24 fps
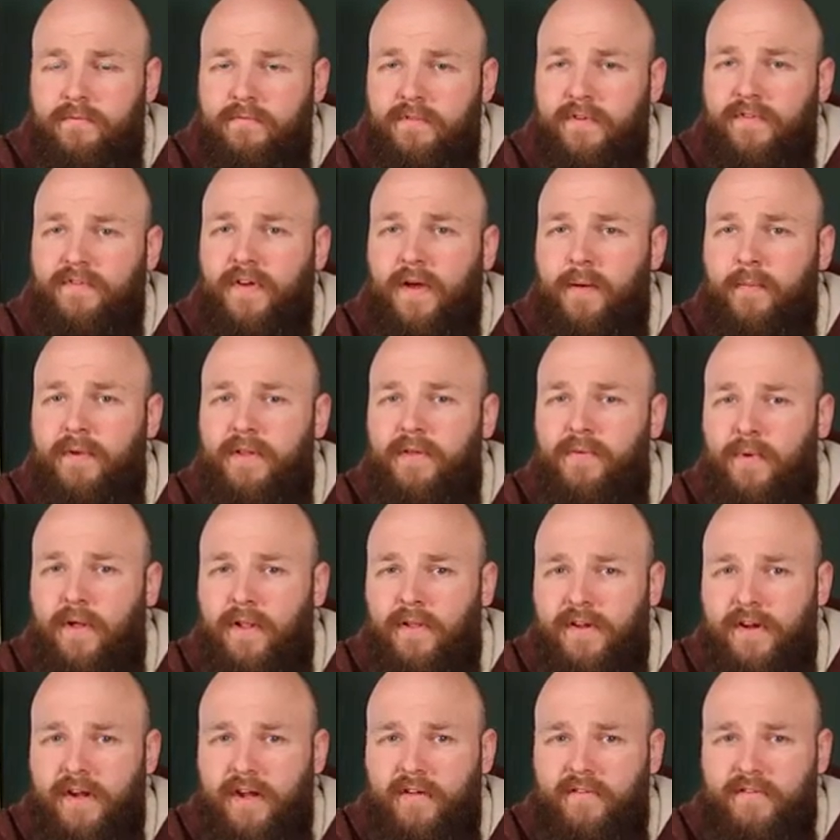the family
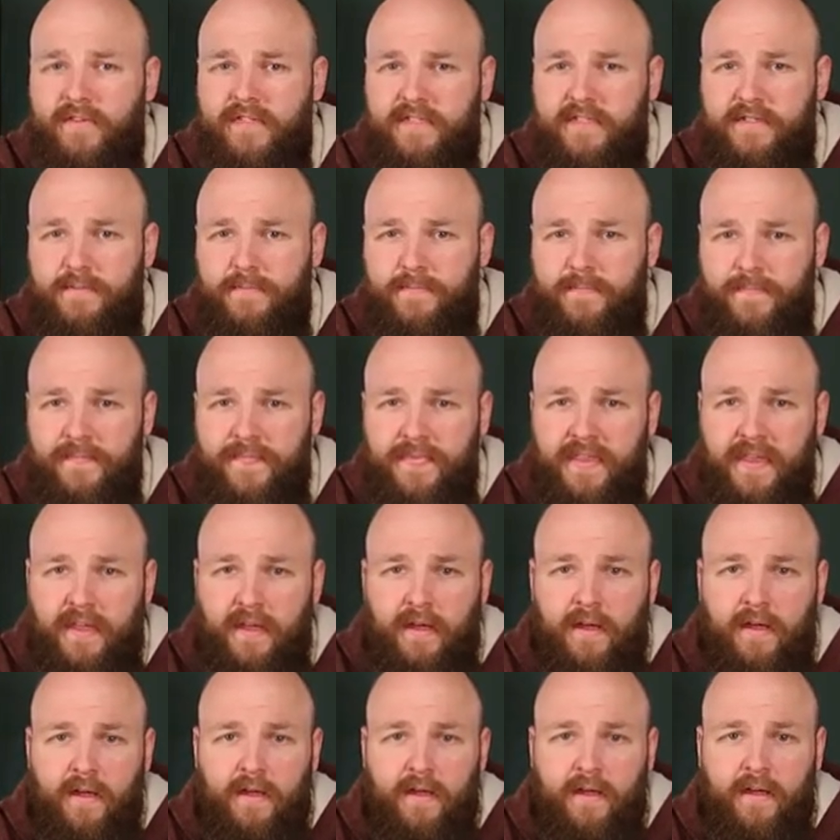Walravens.
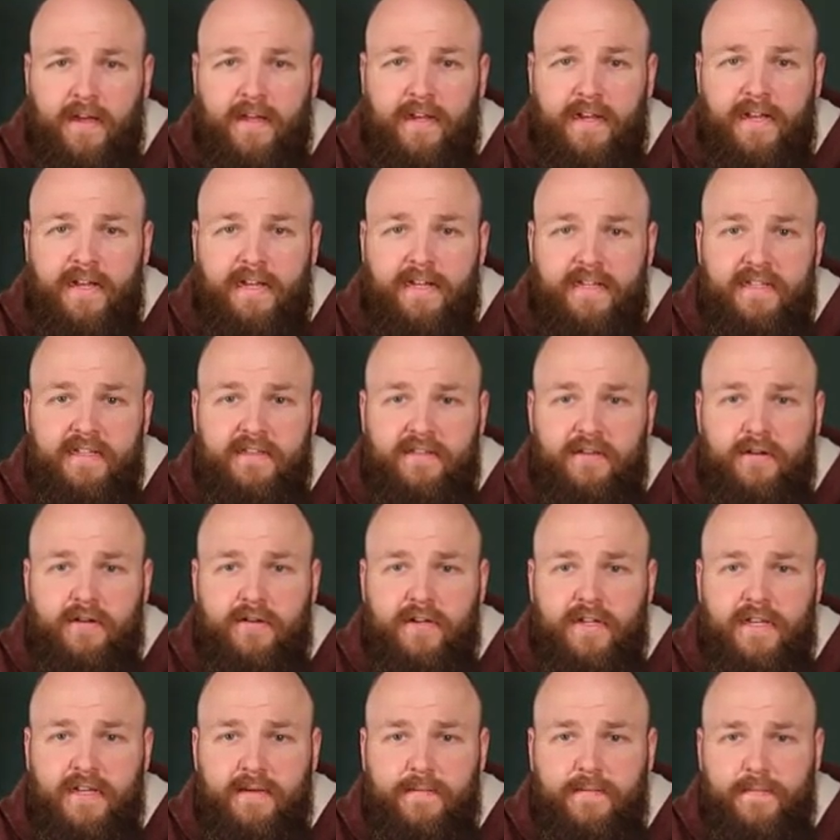In
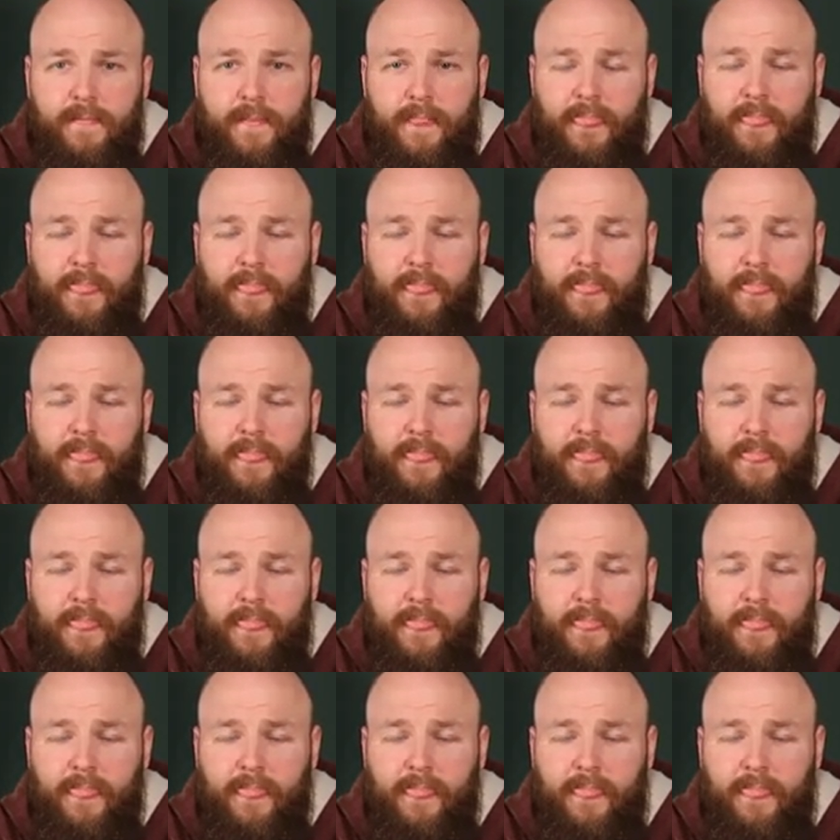1830,